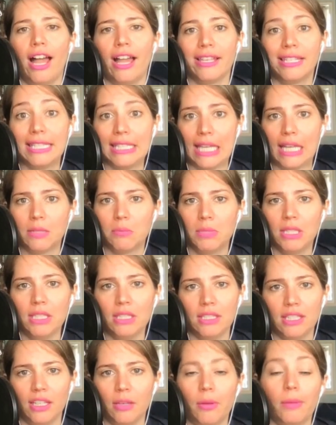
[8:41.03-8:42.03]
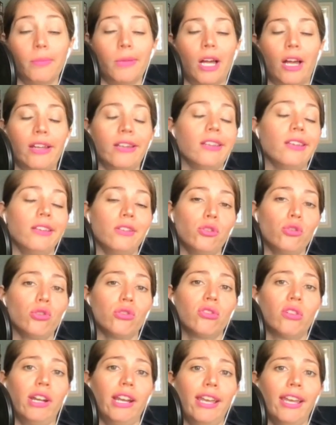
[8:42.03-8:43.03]
send me a DM on
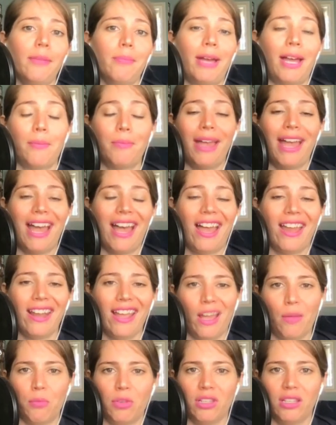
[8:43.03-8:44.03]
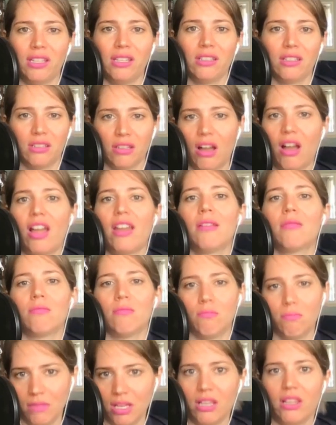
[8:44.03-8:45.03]
Instagram. I'm at
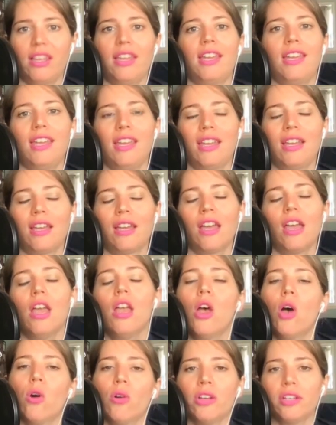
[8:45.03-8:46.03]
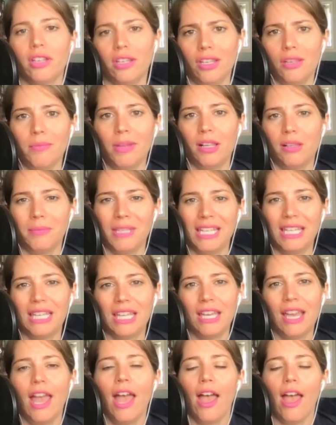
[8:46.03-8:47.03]
emily.milling, or you can email
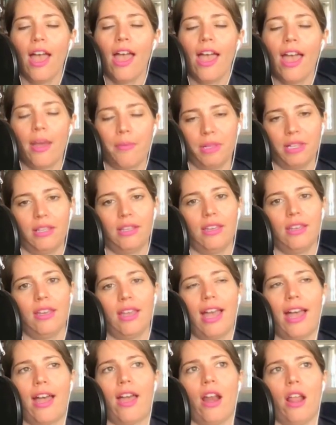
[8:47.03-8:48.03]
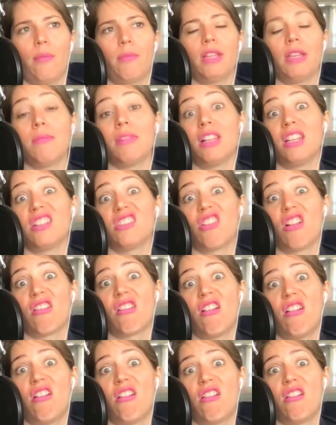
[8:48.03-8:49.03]
me,
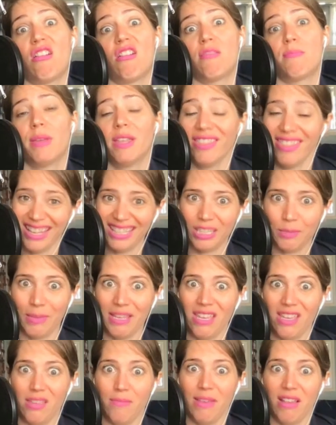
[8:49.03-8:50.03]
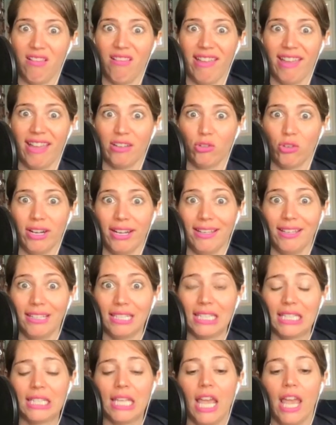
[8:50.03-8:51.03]
emily@emilymilling.com. That's my email
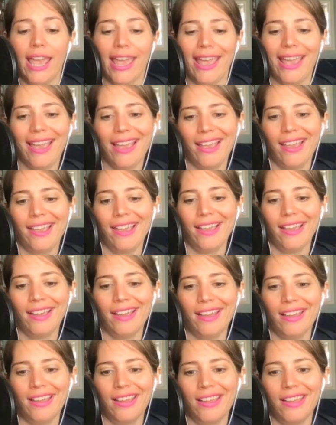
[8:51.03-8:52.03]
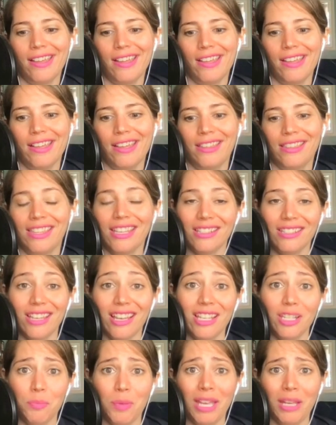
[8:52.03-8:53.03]
address. And this
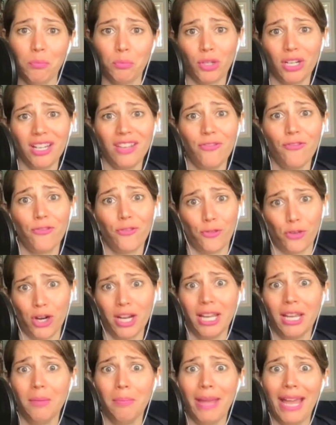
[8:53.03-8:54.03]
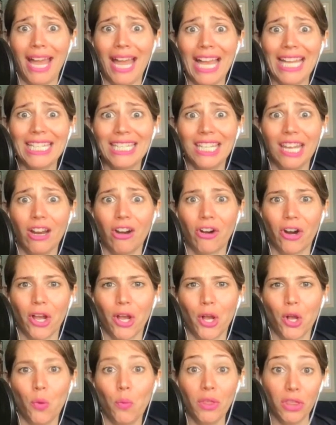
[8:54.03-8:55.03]
has been Pretty Friggin' Bad
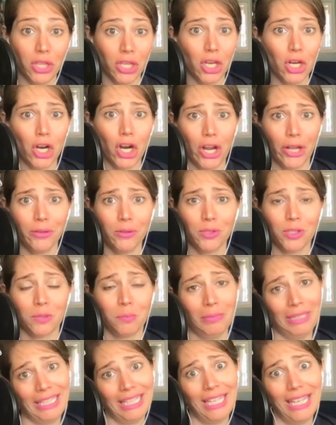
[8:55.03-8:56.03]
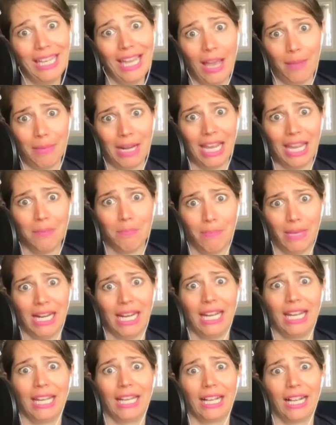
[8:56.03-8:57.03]
Tarot with your host, me, Emily
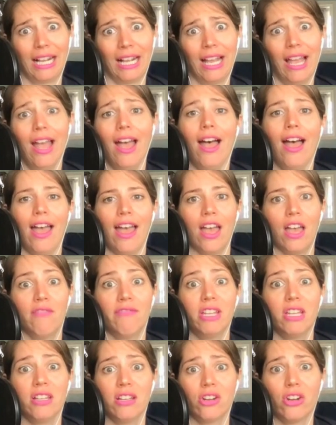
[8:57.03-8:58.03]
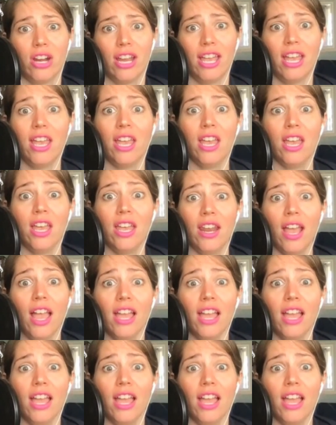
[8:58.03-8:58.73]
Milling. Have a great